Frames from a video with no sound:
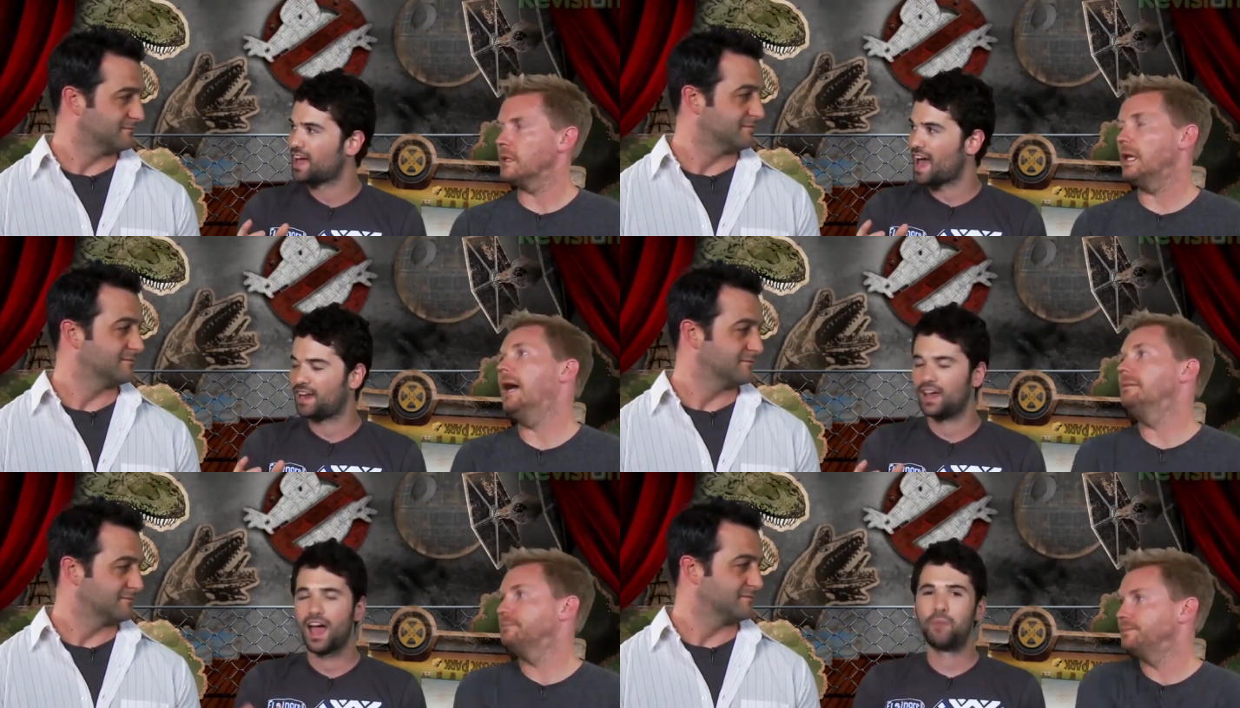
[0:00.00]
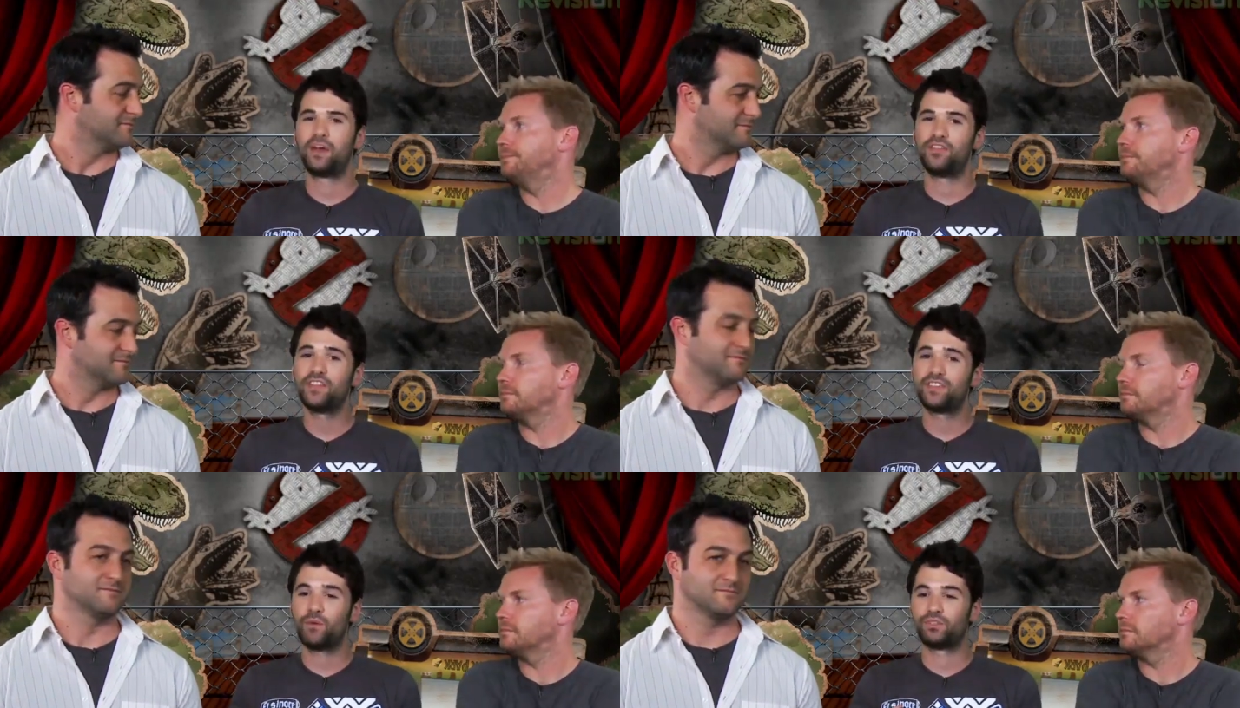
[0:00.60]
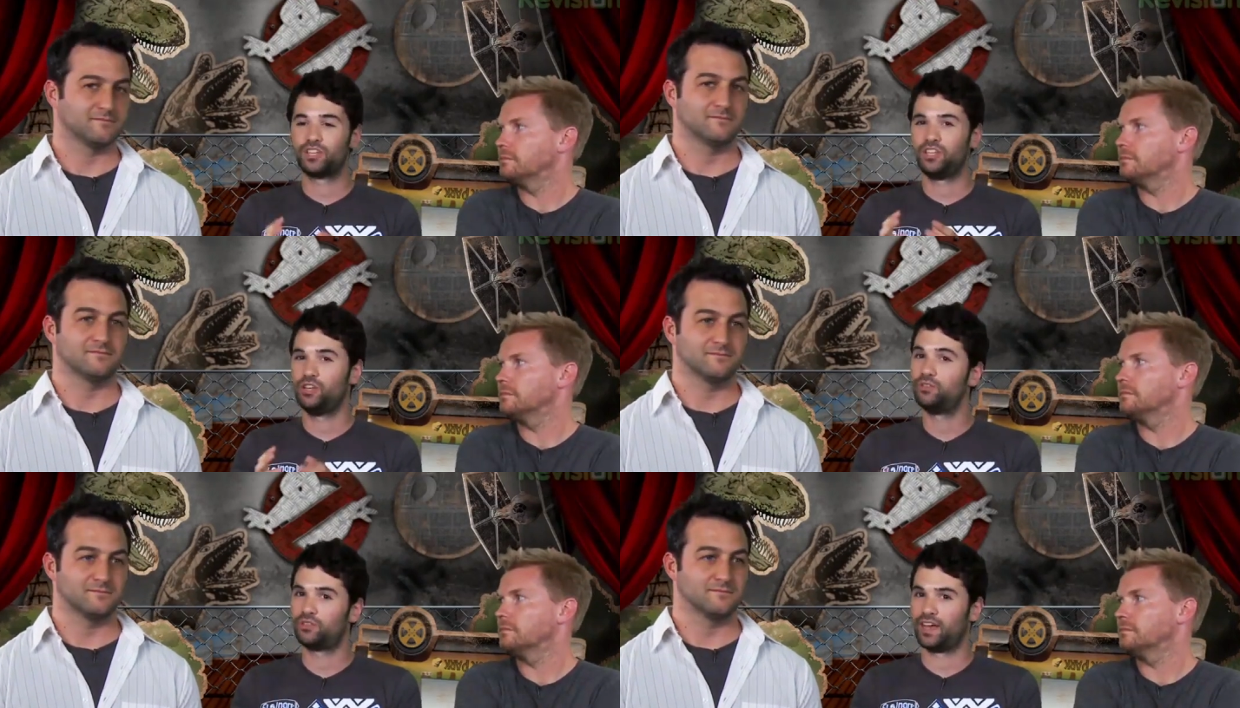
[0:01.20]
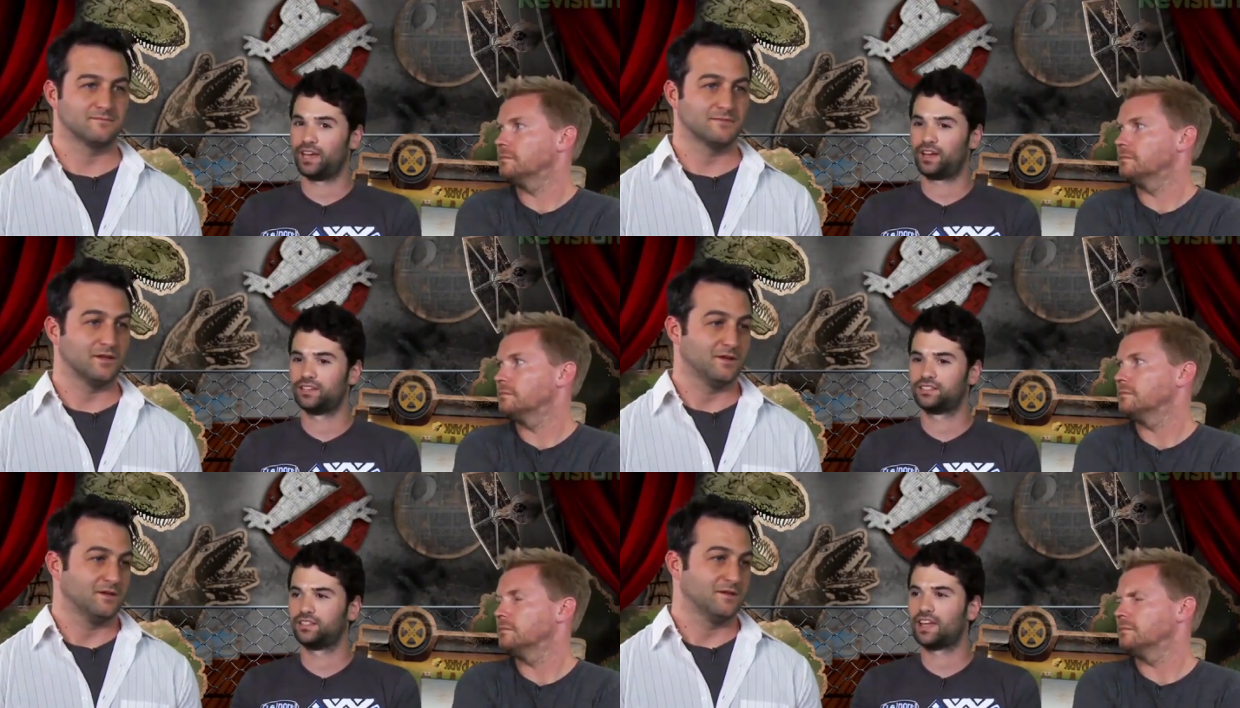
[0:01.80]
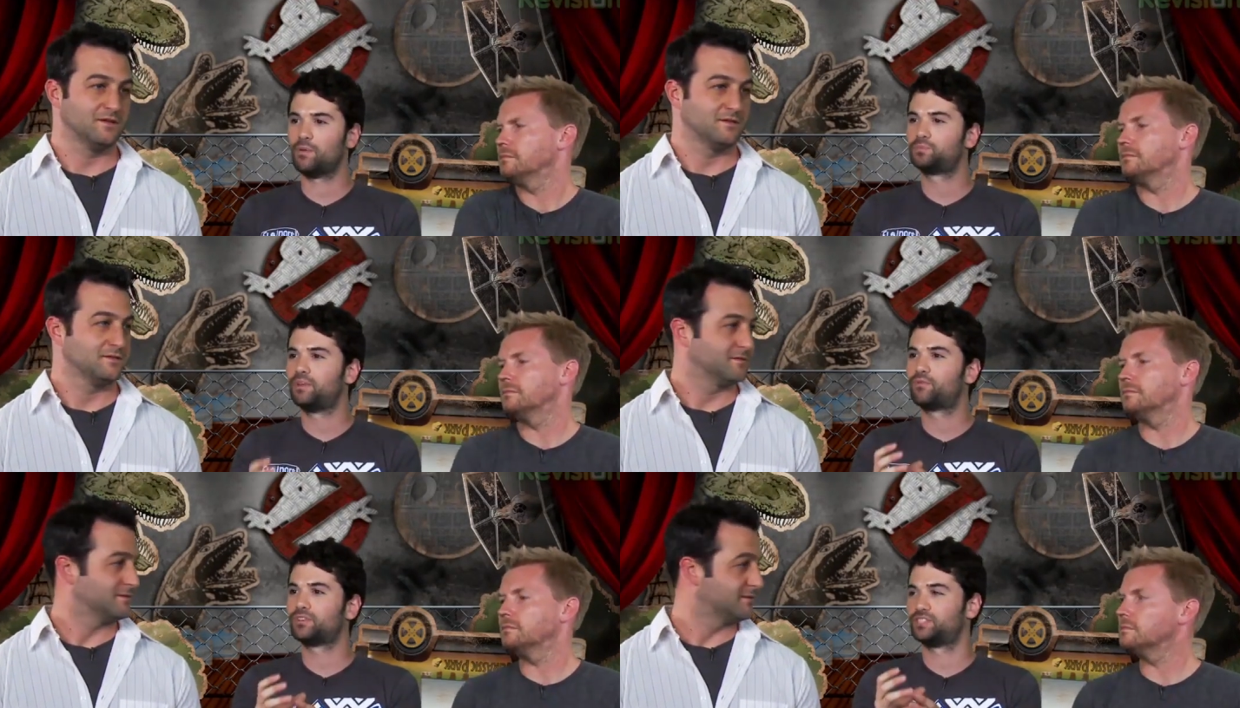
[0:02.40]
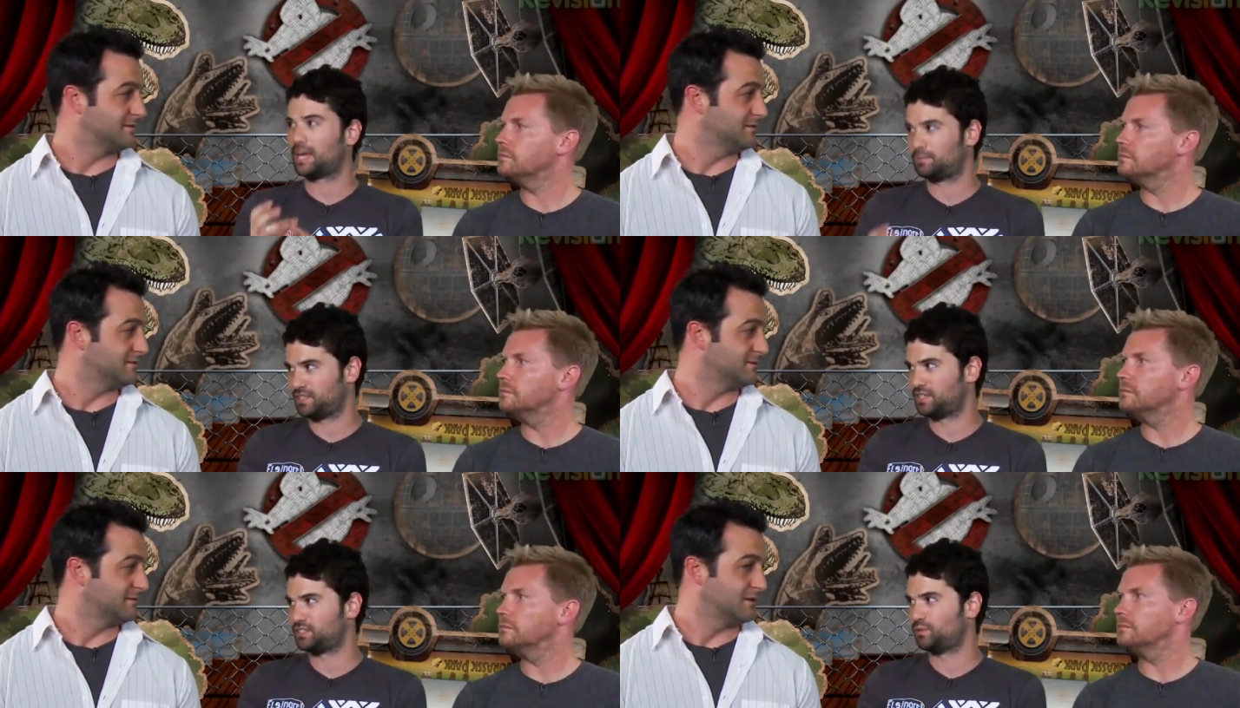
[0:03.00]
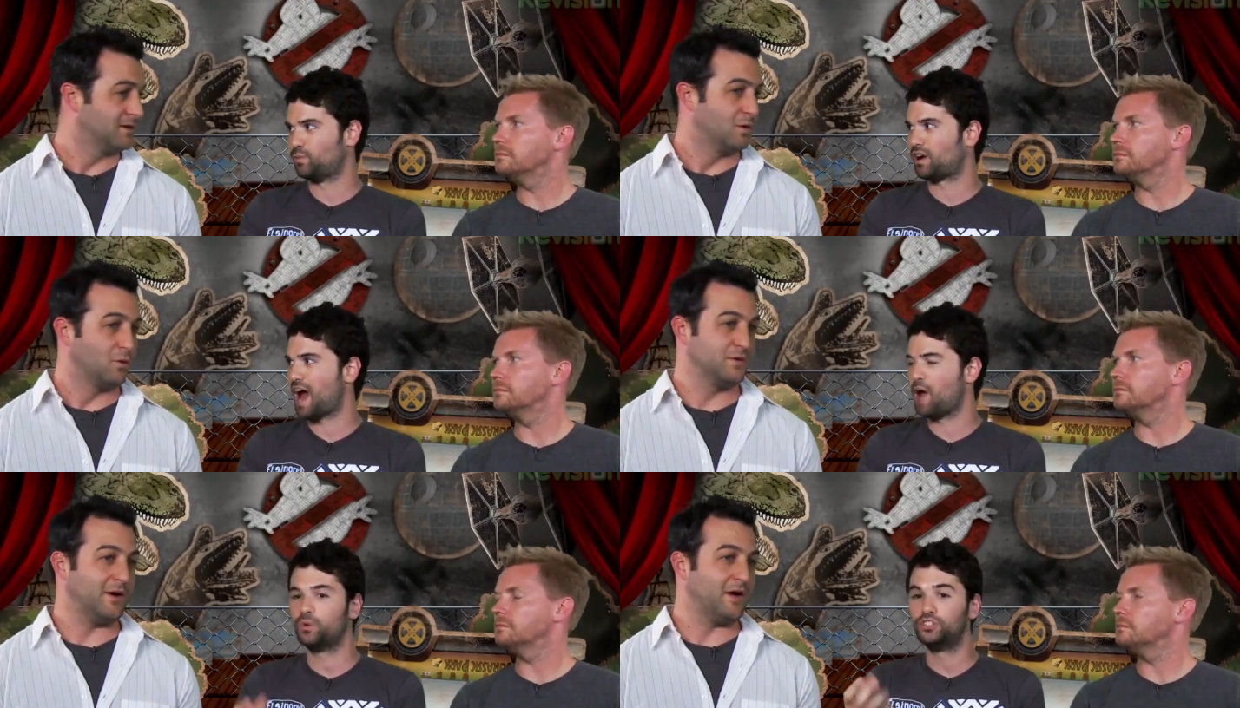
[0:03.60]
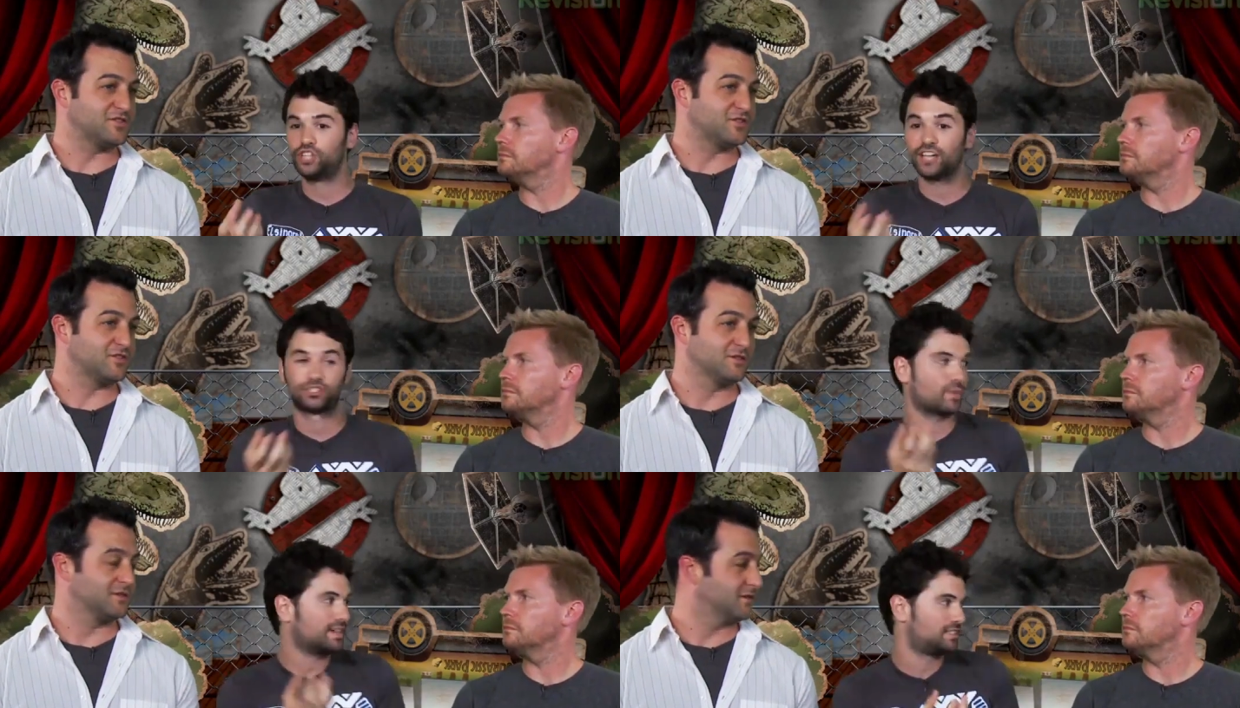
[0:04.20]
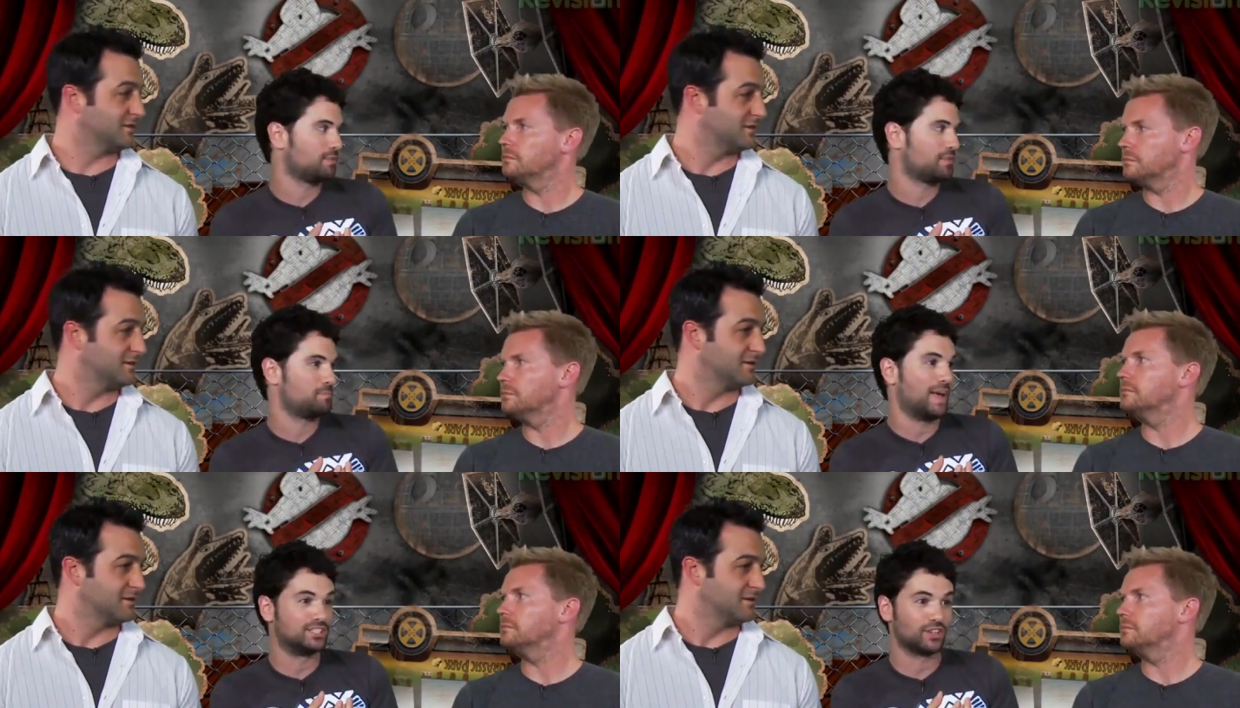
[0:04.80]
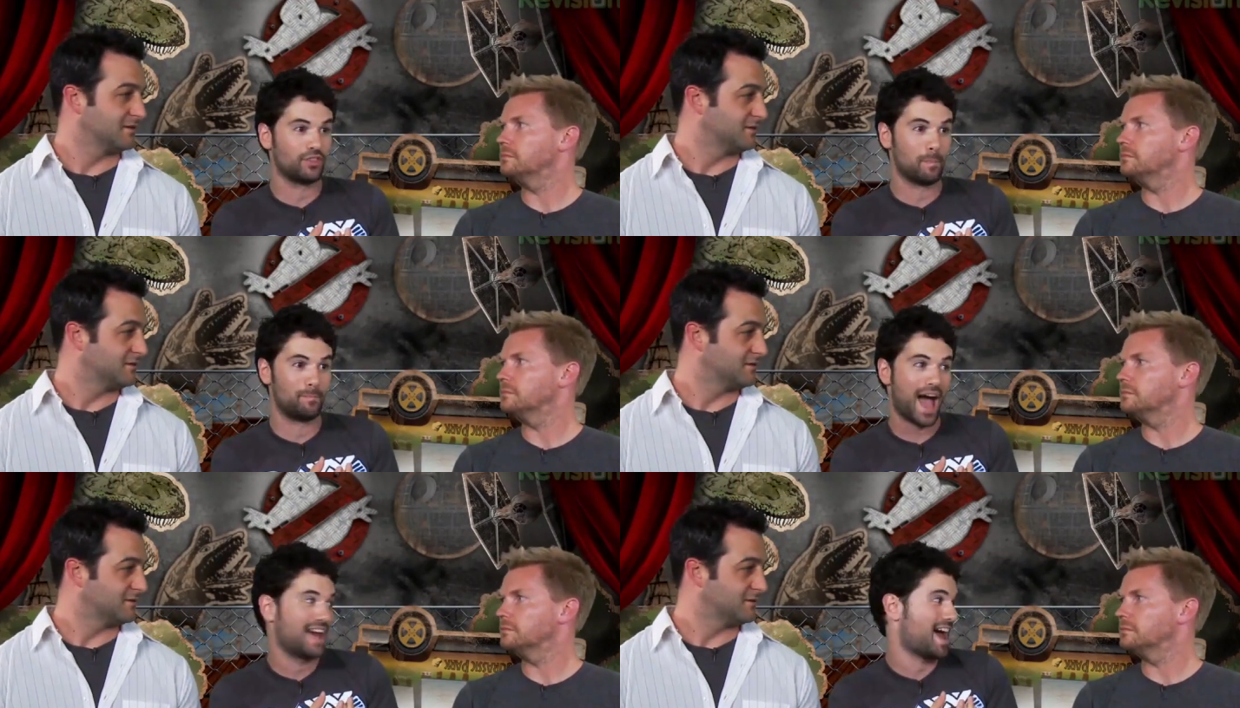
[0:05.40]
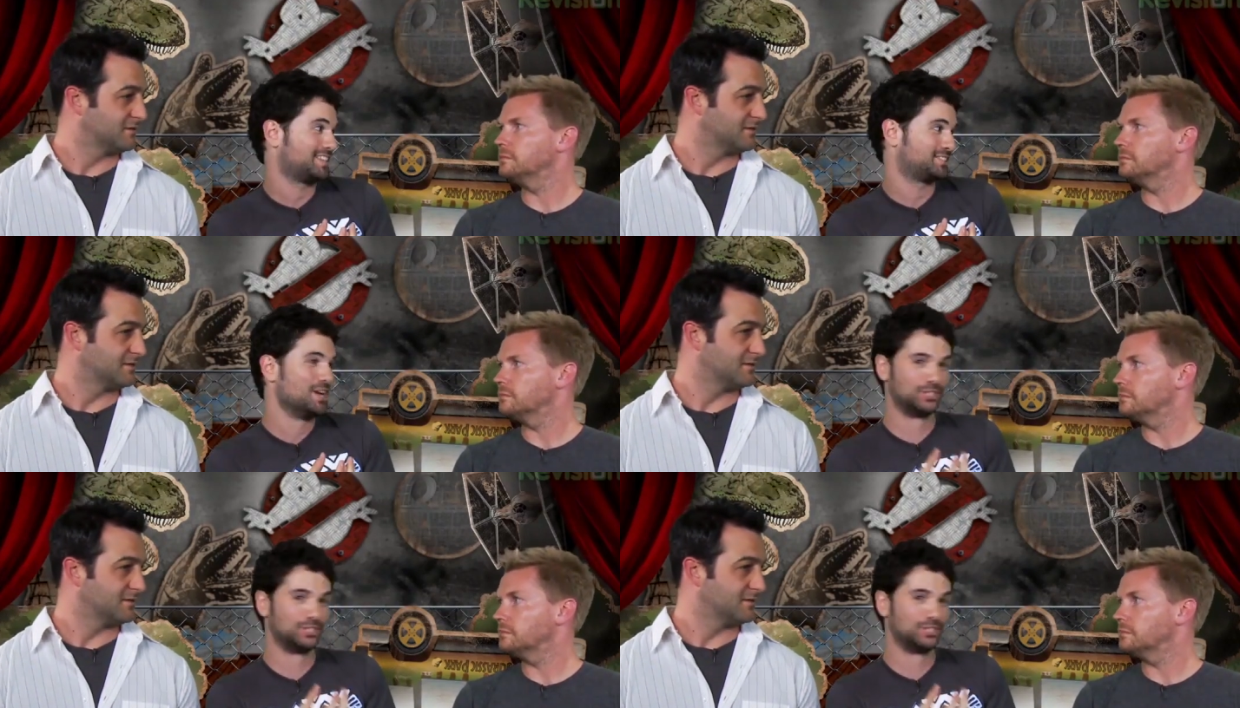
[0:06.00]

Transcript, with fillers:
Speaker 1: Yeah. And, uh, but I think that was a youth thing, because that was before skepticism, where I now would I just rent something based on the badass